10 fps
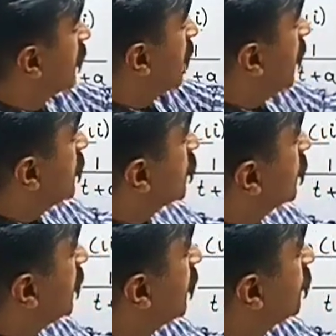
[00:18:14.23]
and you
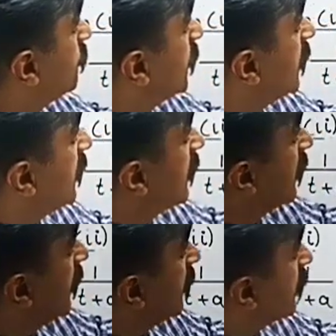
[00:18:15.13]
will have b,
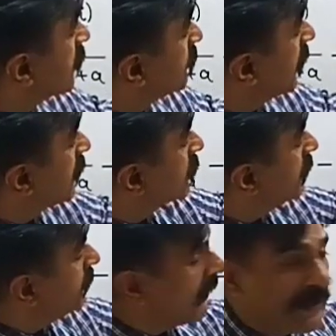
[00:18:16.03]
and this minus
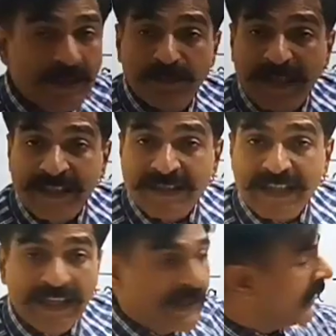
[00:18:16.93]
will make it minus
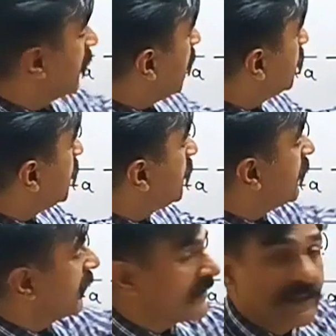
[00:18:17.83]
a, and b
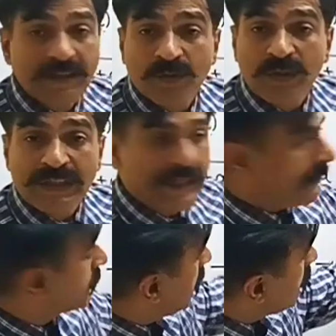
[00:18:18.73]
minus a. So in the
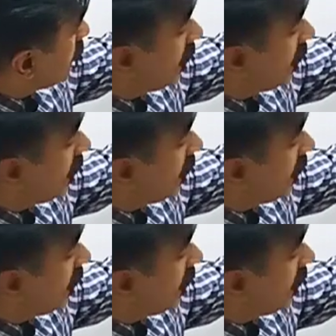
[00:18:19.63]
upside you